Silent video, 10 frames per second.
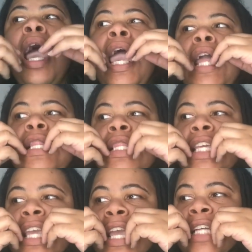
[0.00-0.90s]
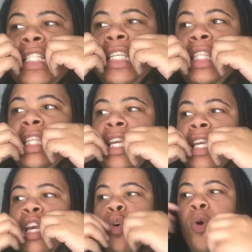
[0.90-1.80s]
and then to think
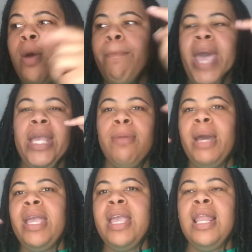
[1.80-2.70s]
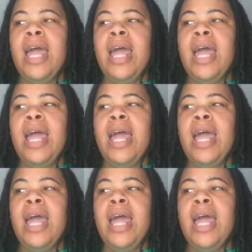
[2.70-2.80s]
and going back in my head,